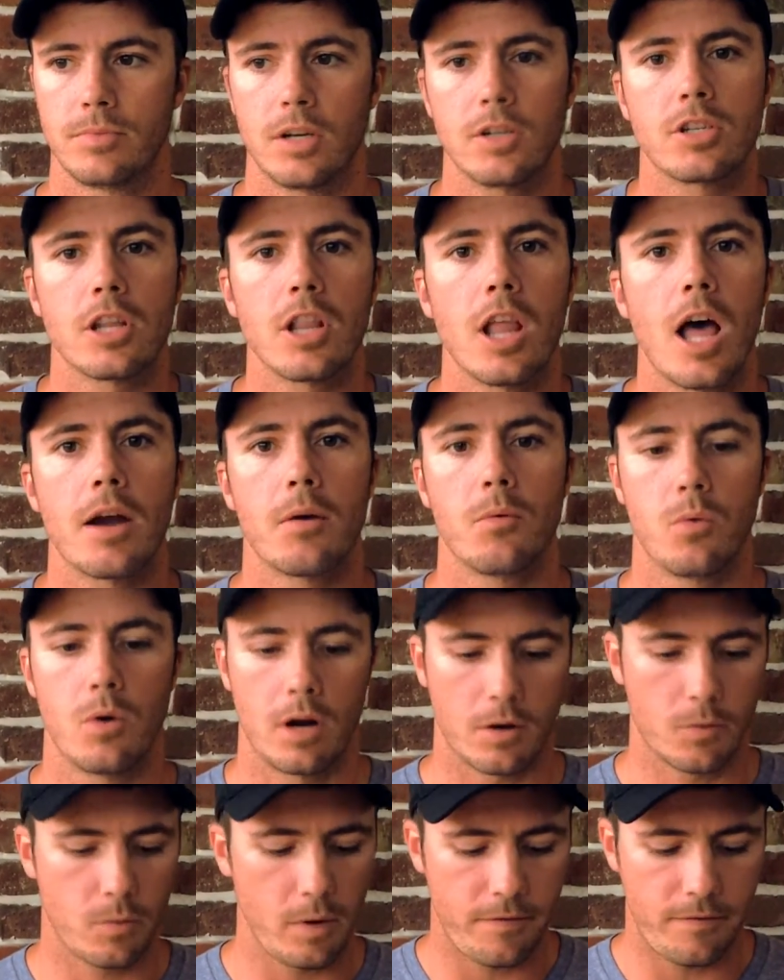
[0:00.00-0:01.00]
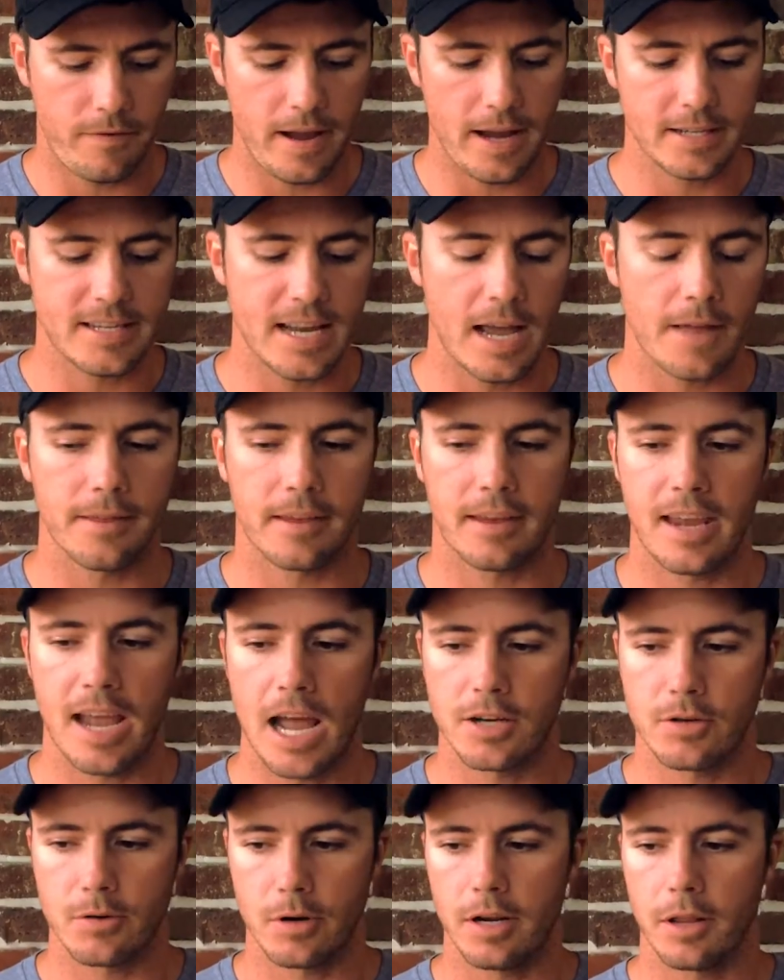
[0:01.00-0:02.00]
there's a lot of work. We phased out the
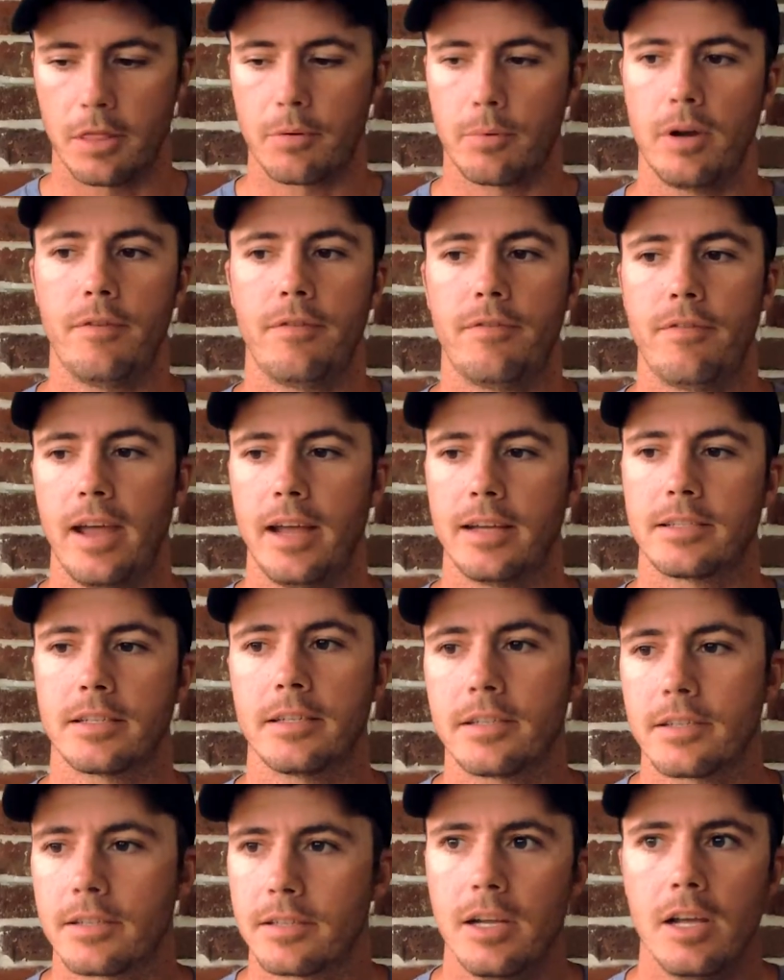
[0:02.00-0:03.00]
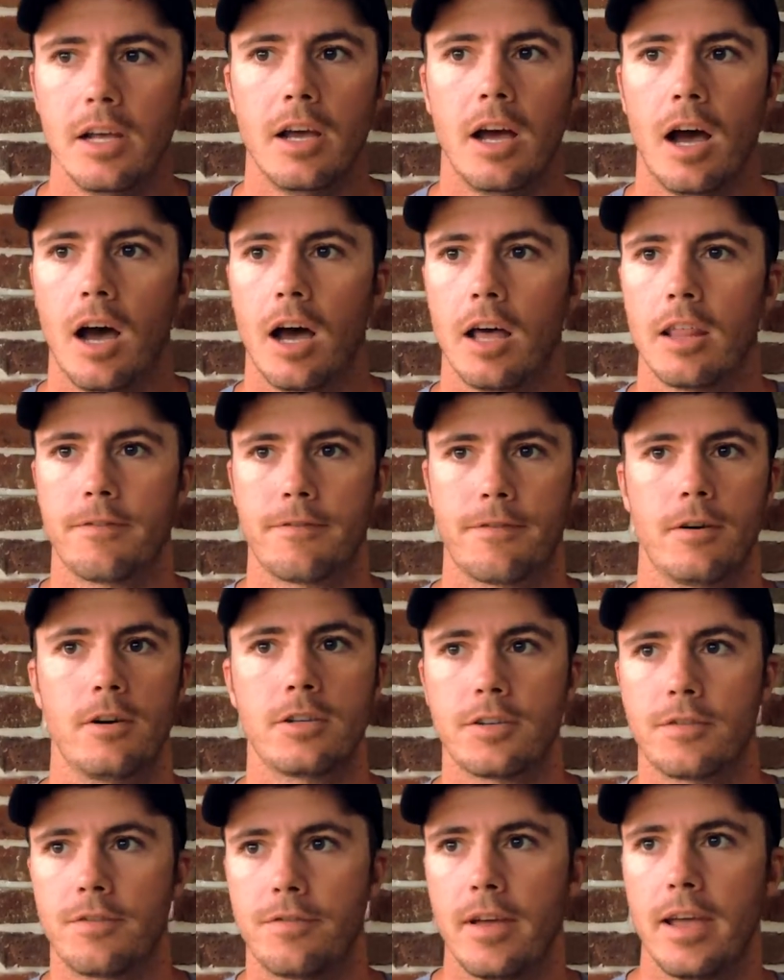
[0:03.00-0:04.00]
cadre in three phases. Uh, the
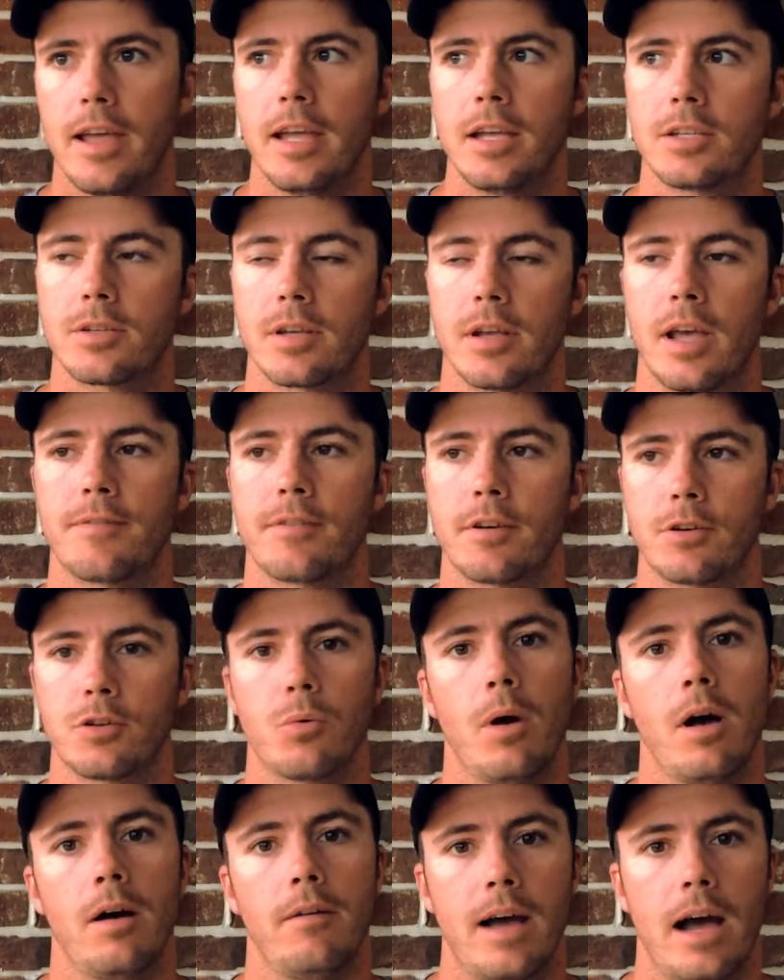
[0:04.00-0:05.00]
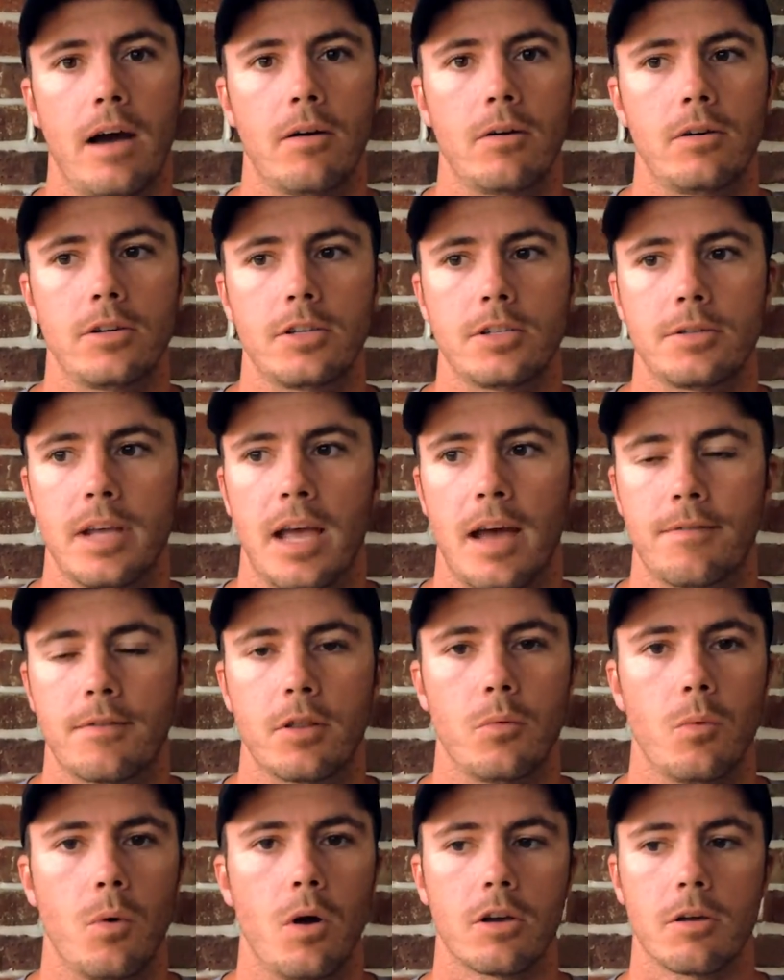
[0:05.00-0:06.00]
first phase, after 12 hours,
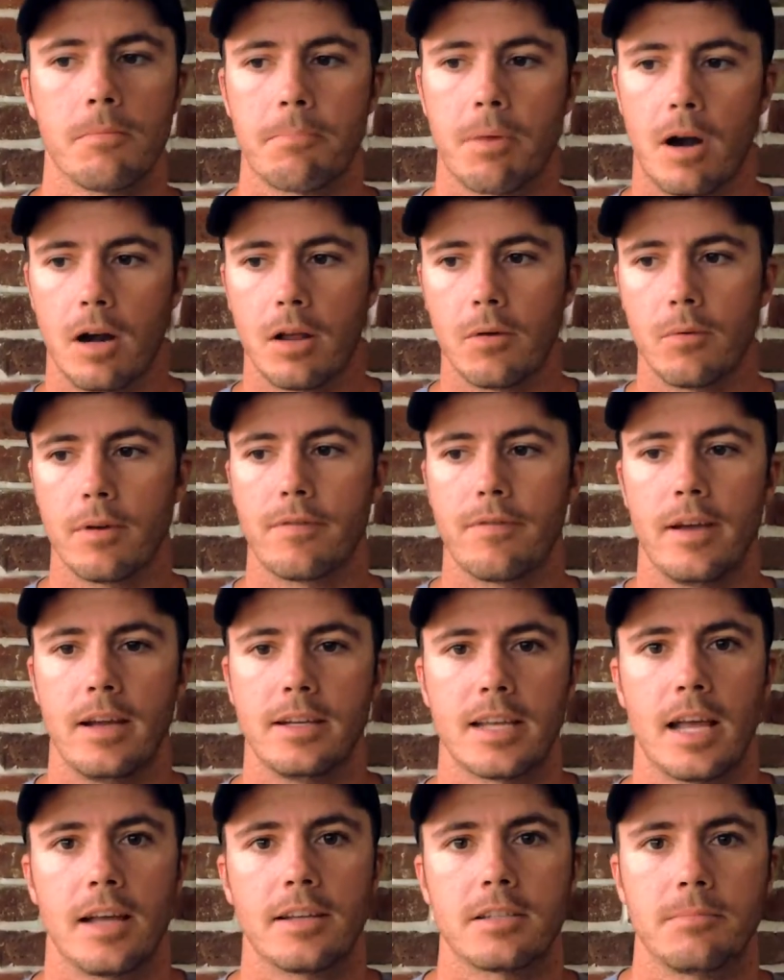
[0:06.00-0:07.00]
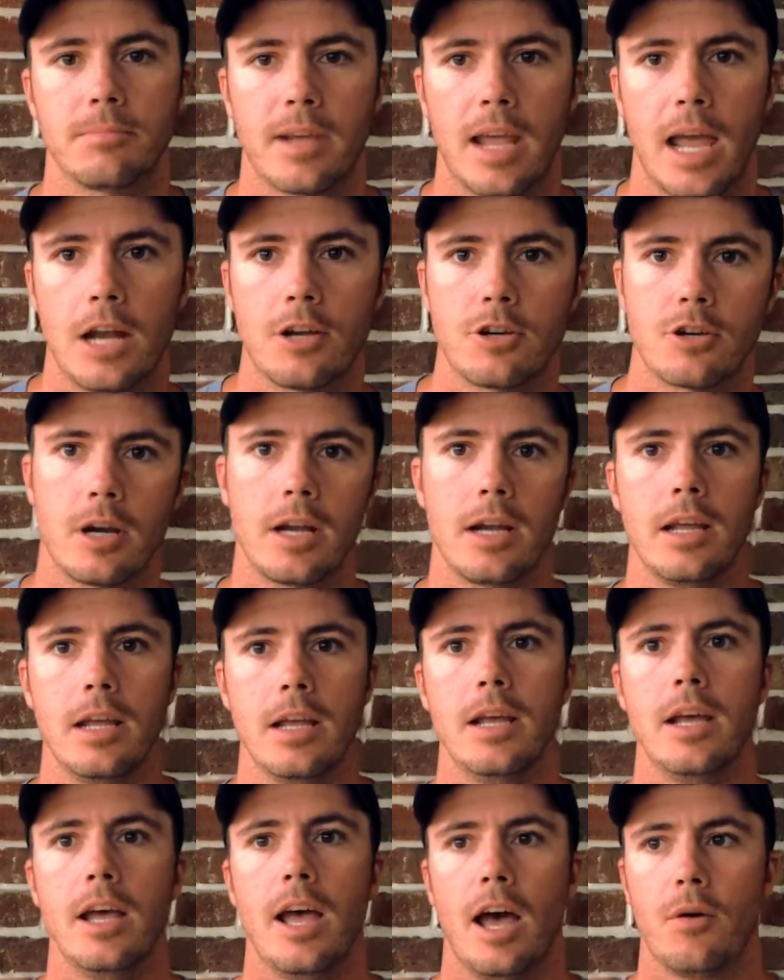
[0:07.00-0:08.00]
after the welcome party, we phased out some cadre.
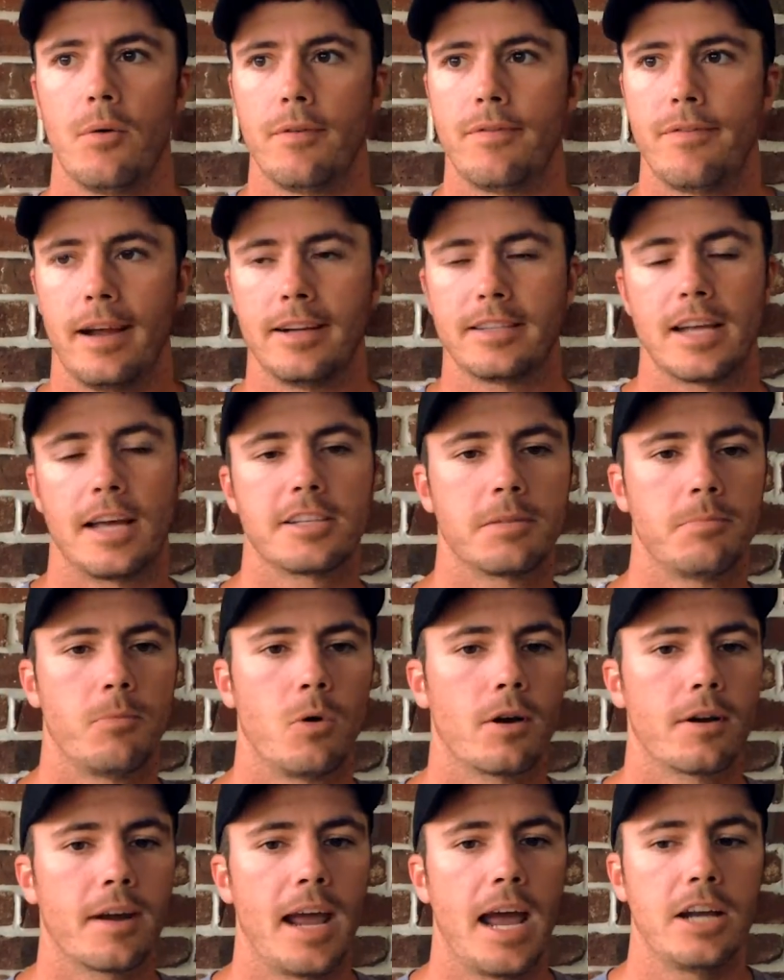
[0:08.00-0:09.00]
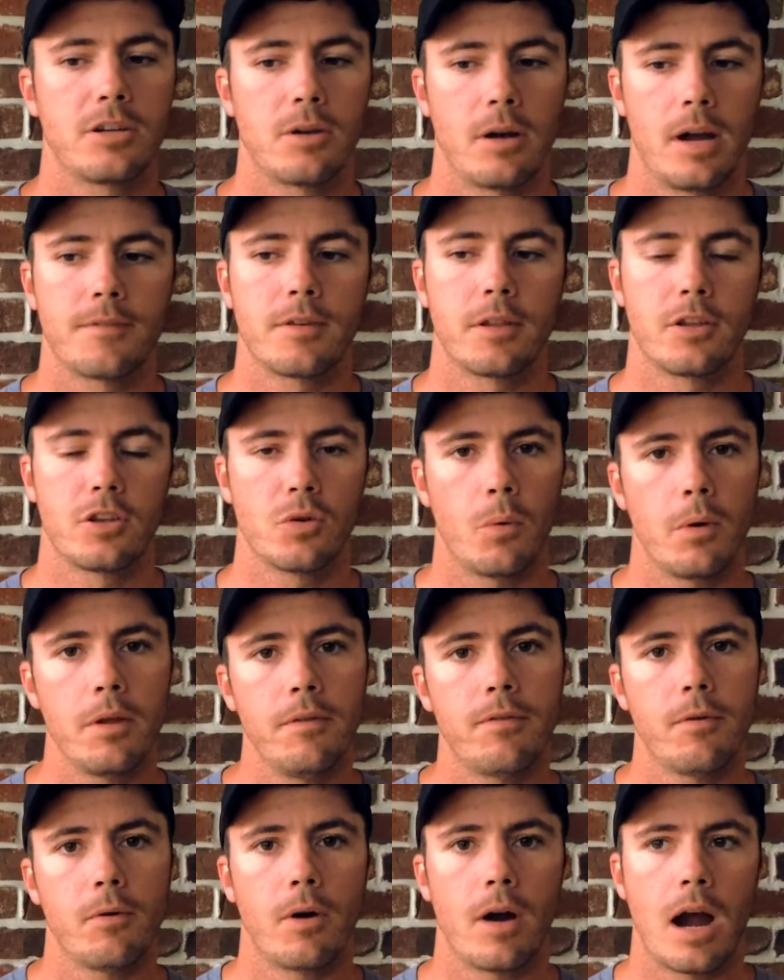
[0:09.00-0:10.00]
And we phased out some more cadre after the
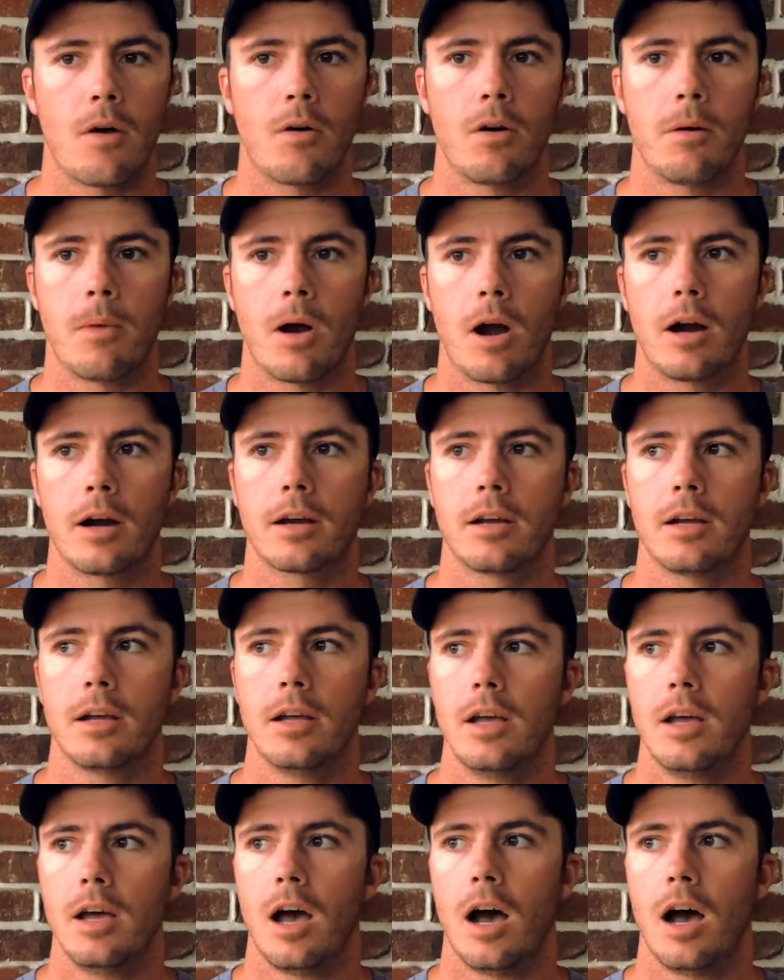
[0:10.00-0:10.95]
24 hour mark.